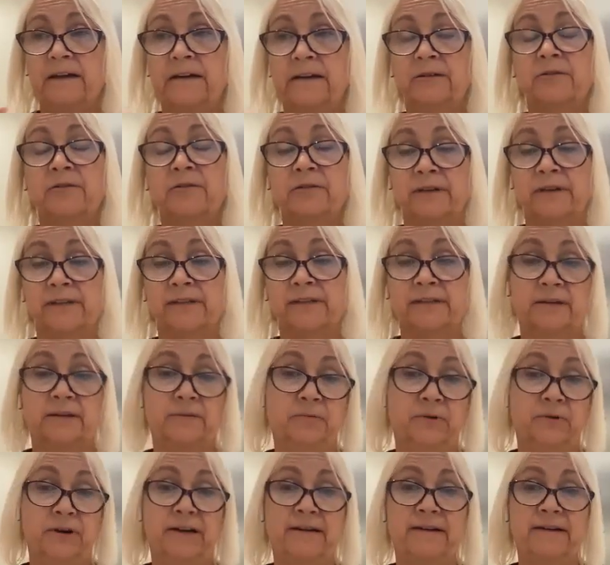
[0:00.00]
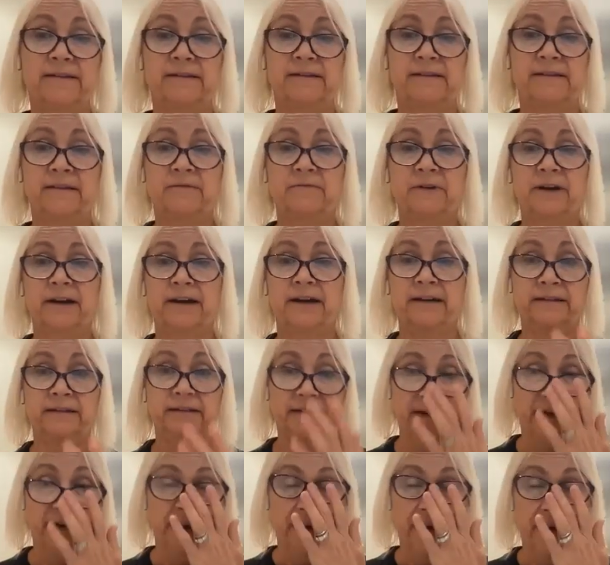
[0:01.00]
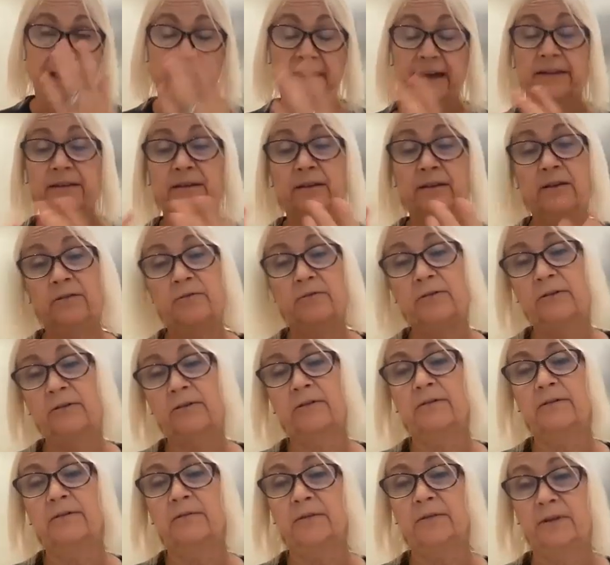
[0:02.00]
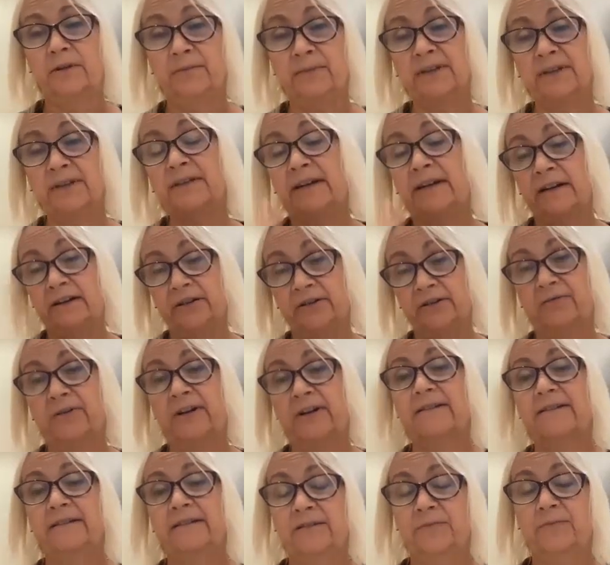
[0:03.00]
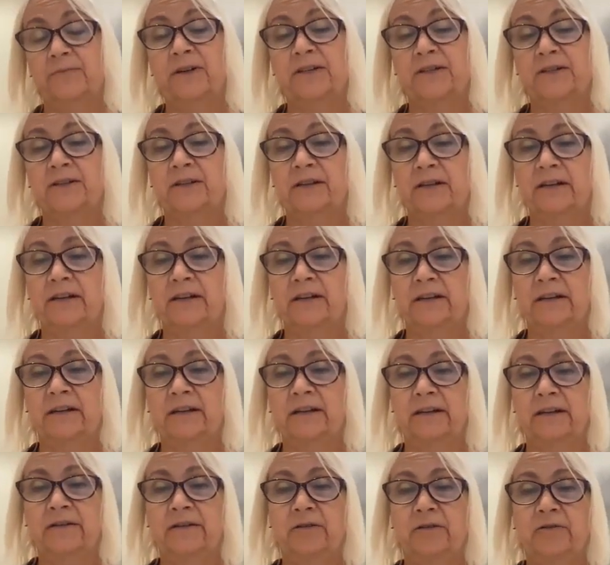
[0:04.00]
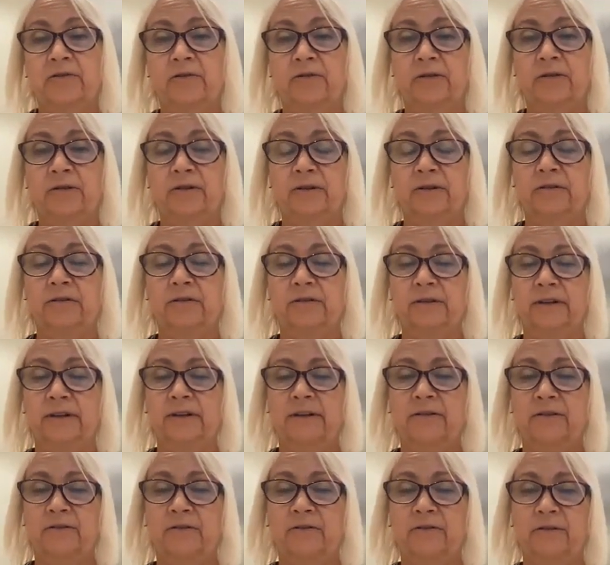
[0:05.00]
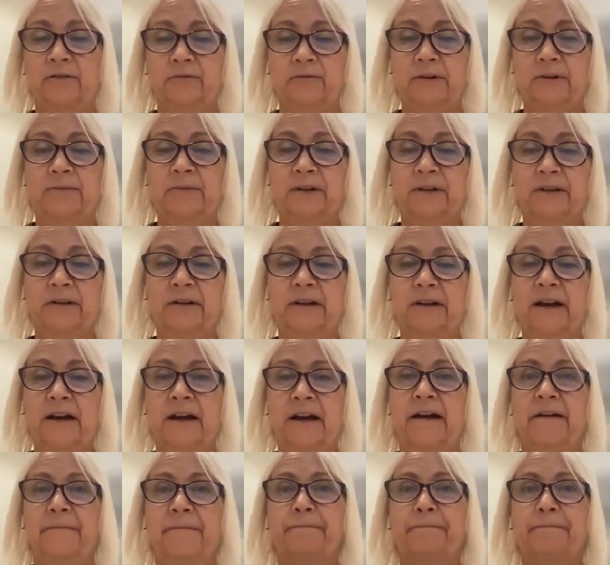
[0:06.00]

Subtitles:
increase the pregnancy rate and lower the miscarriage rates, especially in older women.